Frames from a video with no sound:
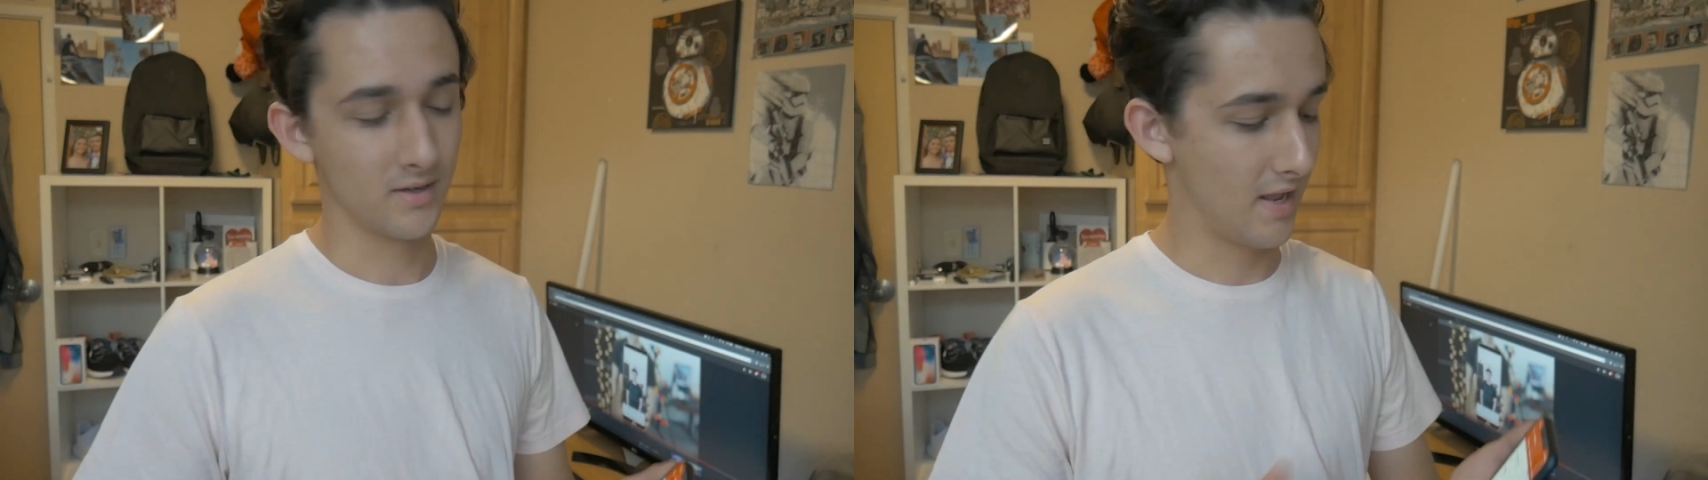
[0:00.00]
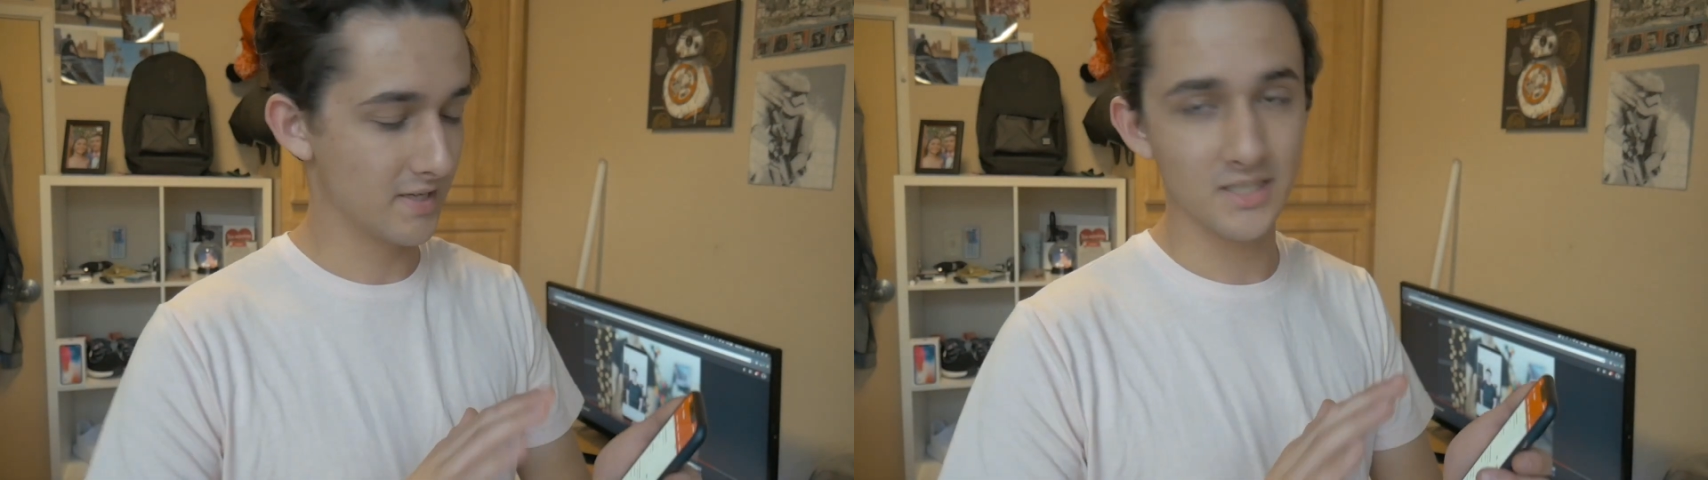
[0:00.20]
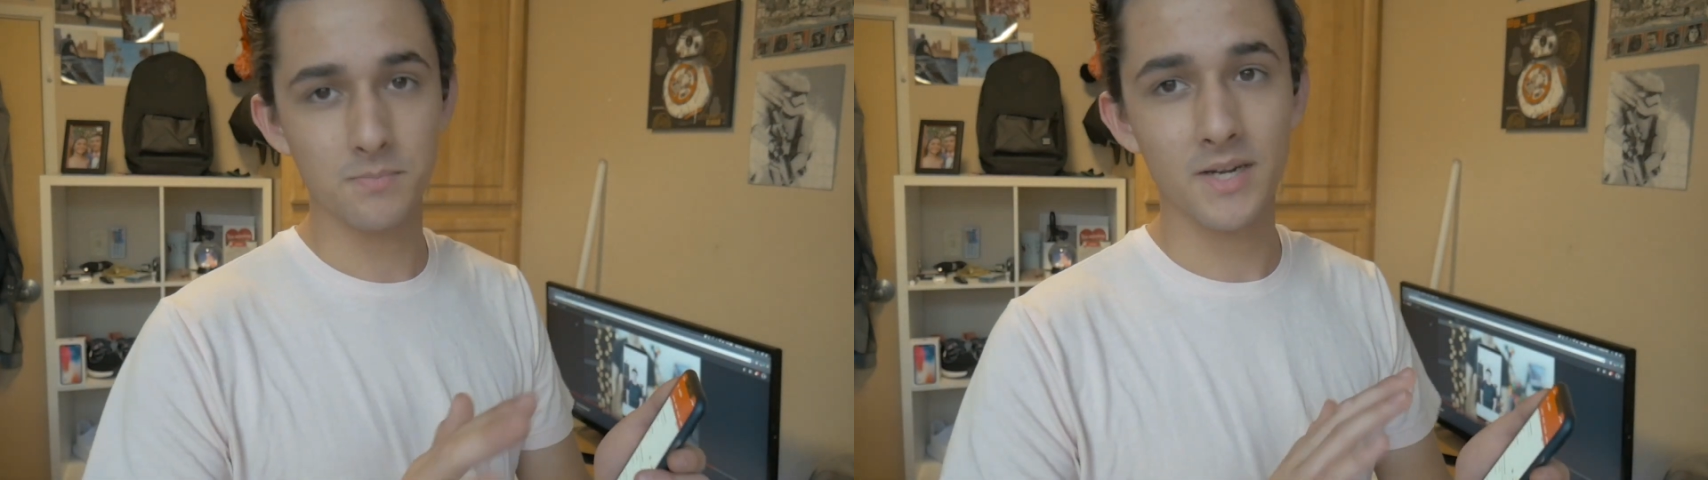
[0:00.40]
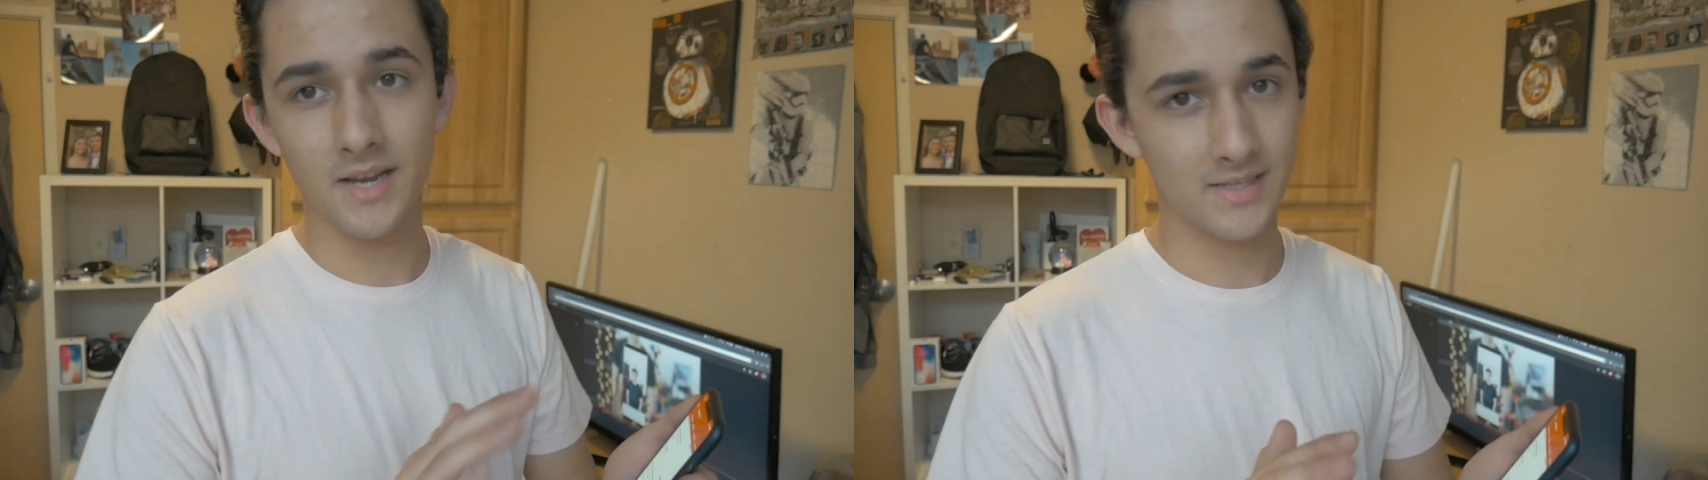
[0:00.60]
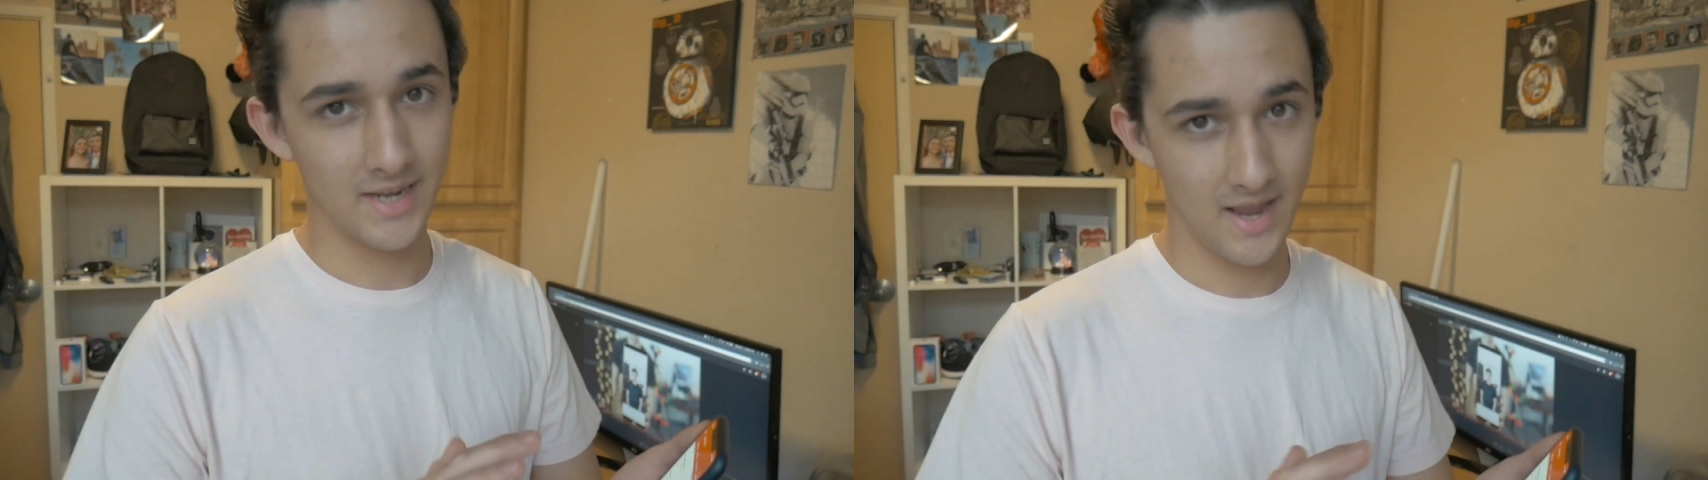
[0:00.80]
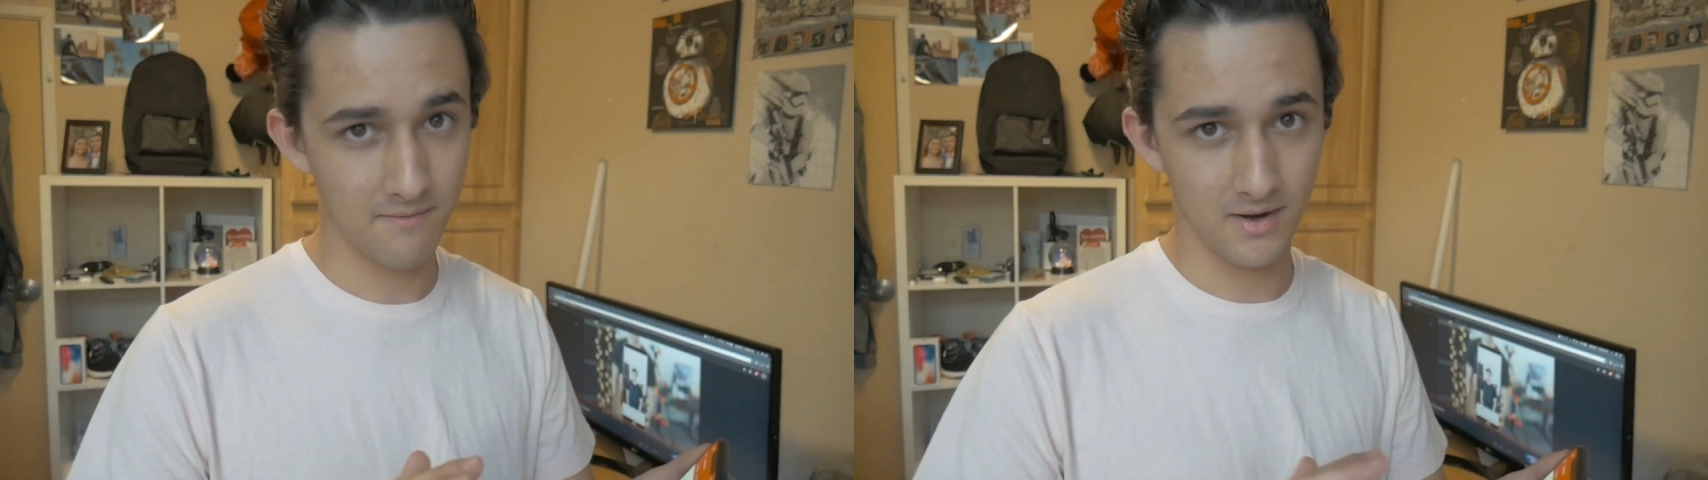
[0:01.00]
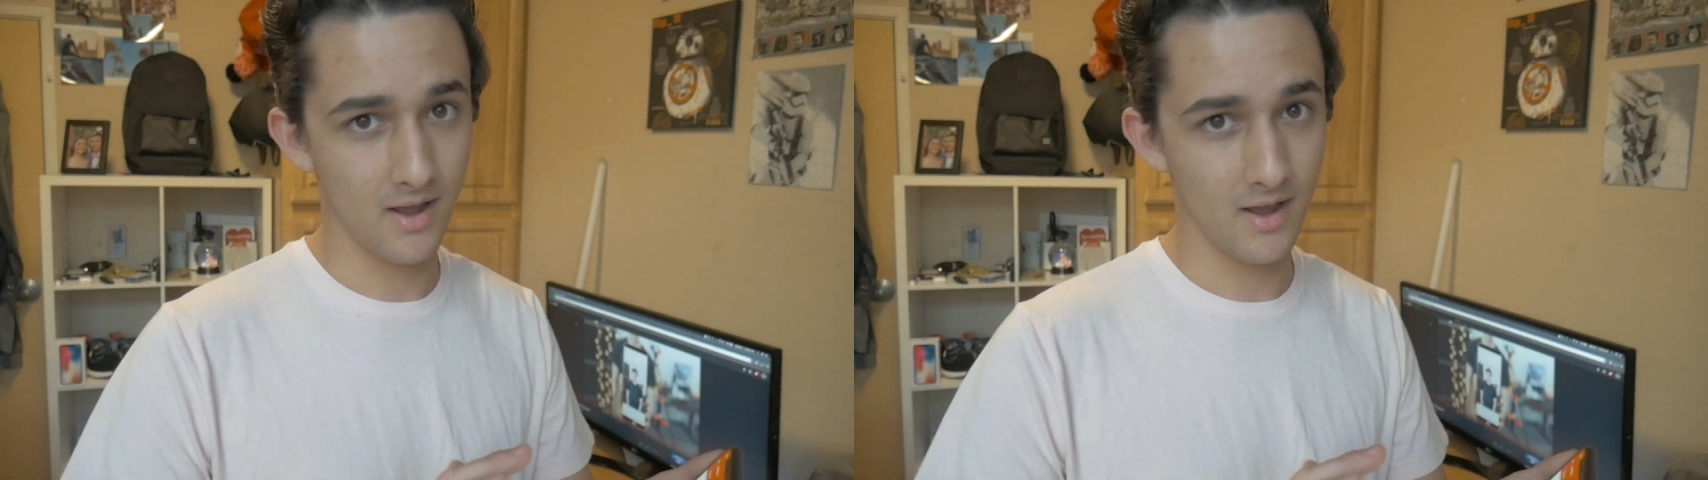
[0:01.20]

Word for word: Not just because I haven't